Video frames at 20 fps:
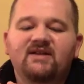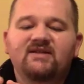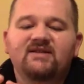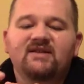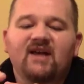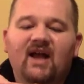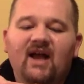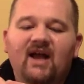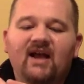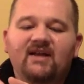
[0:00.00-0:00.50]

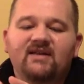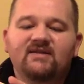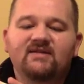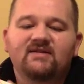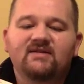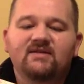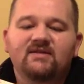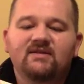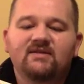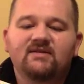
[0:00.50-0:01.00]

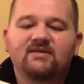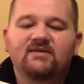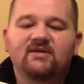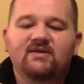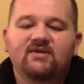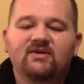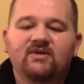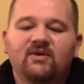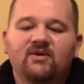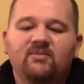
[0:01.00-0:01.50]
sides
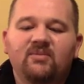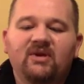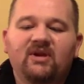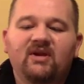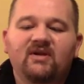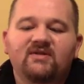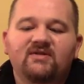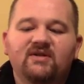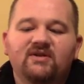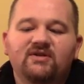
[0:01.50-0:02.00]
to do it,
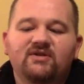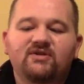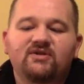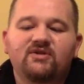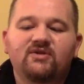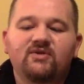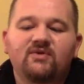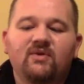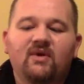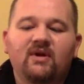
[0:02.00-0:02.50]
because there's
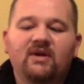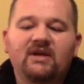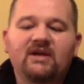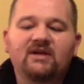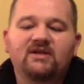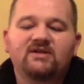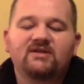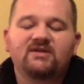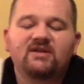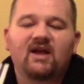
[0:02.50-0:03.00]
2 on
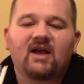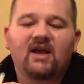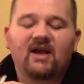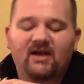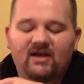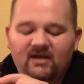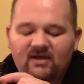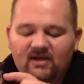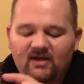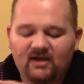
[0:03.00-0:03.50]
each
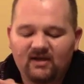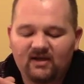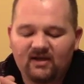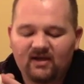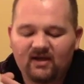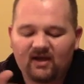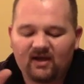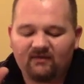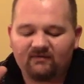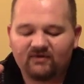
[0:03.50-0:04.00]
side
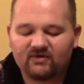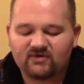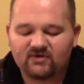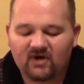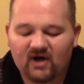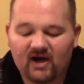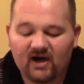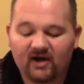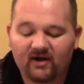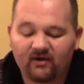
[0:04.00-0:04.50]
of the
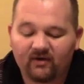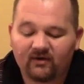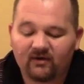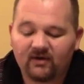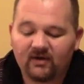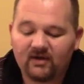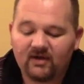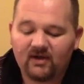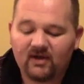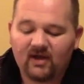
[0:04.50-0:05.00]
triangle.
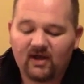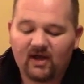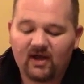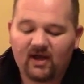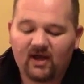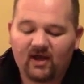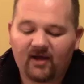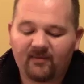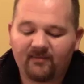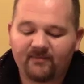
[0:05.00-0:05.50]

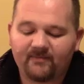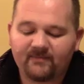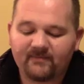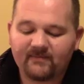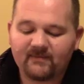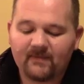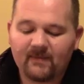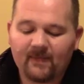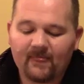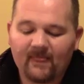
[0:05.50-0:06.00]

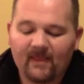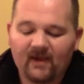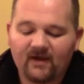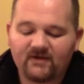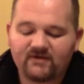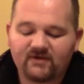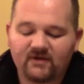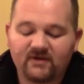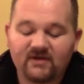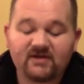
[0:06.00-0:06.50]

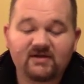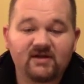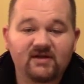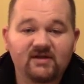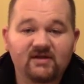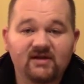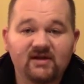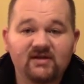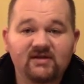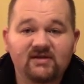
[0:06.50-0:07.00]
So this
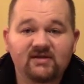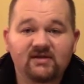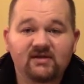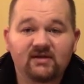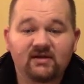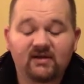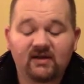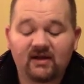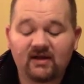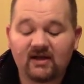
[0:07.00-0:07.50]

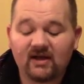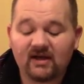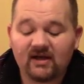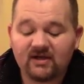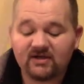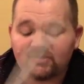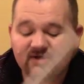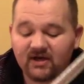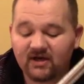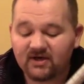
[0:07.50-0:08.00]
is an
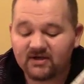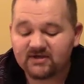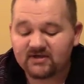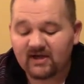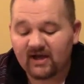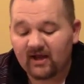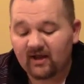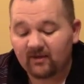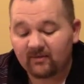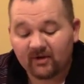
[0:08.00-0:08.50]
engineering
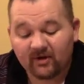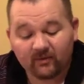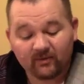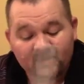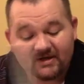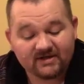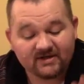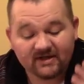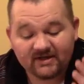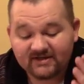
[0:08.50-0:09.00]
scale. I'm going to
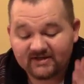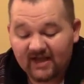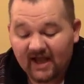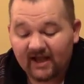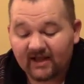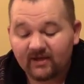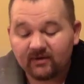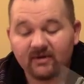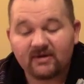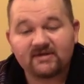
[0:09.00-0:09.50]
read you
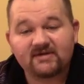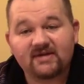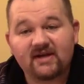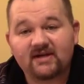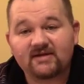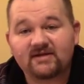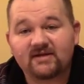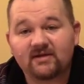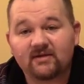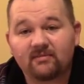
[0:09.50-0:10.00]
exactly what it
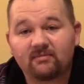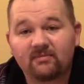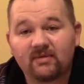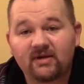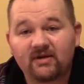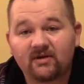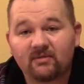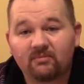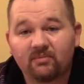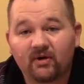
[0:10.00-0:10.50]
says in
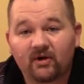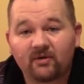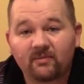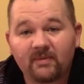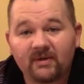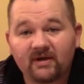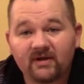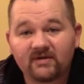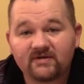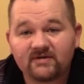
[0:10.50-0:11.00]
the book,
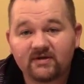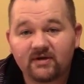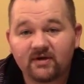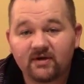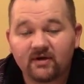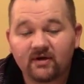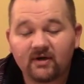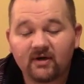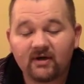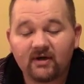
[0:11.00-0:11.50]
because
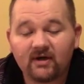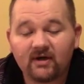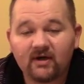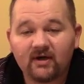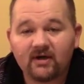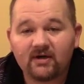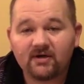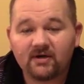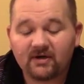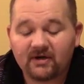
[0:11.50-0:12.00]
you're
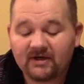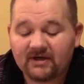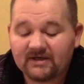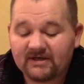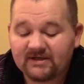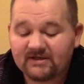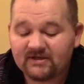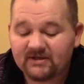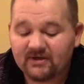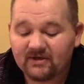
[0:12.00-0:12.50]
going to
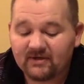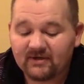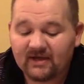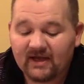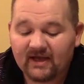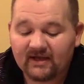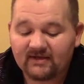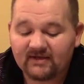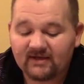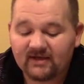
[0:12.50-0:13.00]
need to know
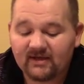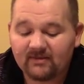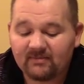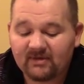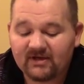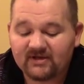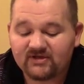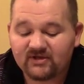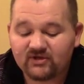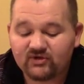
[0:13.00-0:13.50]
that.
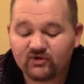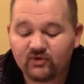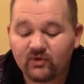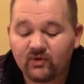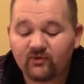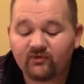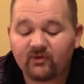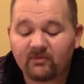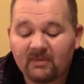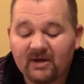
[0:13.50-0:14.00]
But it's a
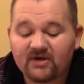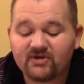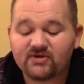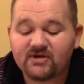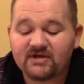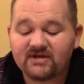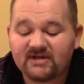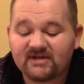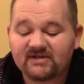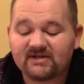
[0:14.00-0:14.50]
tool for
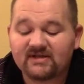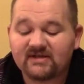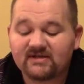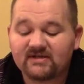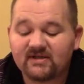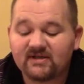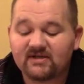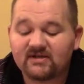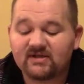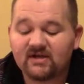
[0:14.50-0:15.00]
measuring
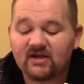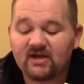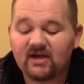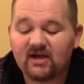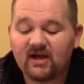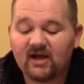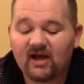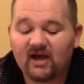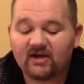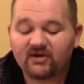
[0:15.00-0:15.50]
distances
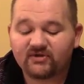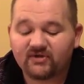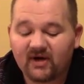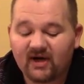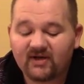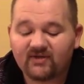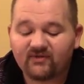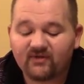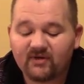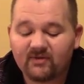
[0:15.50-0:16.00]
and
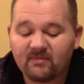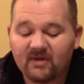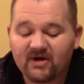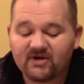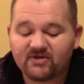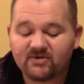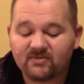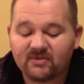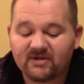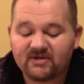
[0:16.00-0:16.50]
transferring
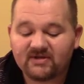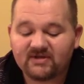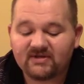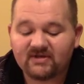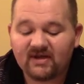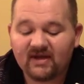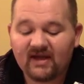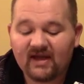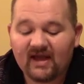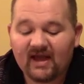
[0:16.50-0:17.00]

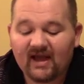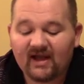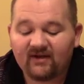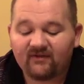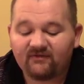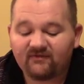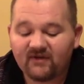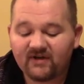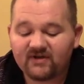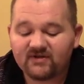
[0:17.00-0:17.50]
measurements at a
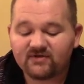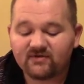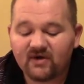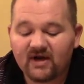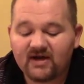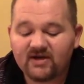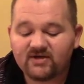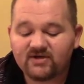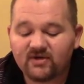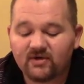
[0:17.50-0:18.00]
fixed
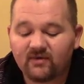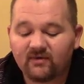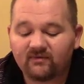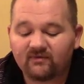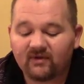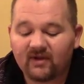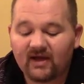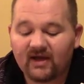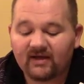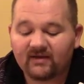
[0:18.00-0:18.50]
ratio
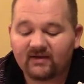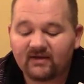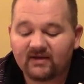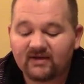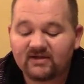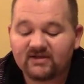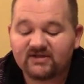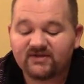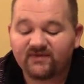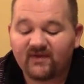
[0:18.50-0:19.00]
of length, and
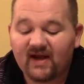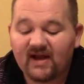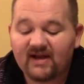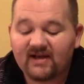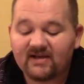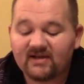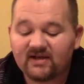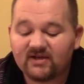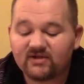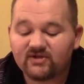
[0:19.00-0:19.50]
is
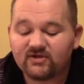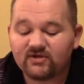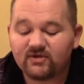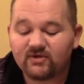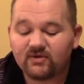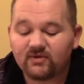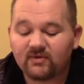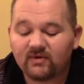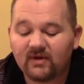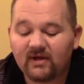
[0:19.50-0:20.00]
divided
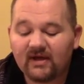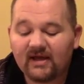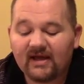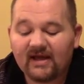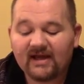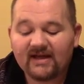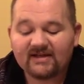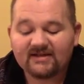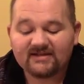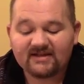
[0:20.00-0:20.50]
into
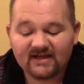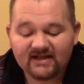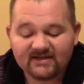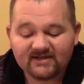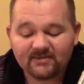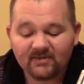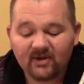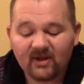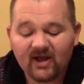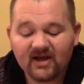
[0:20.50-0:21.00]

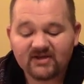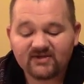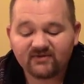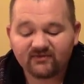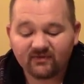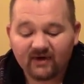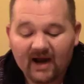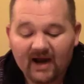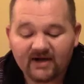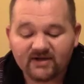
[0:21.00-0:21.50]
decimalized
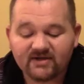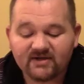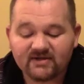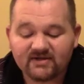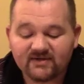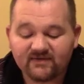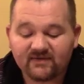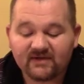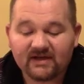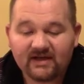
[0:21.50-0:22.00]

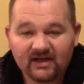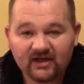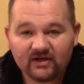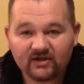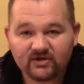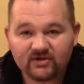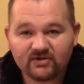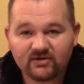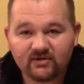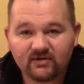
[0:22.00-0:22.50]
fractions of an
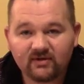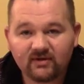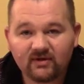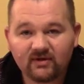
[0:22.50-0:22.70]
inch.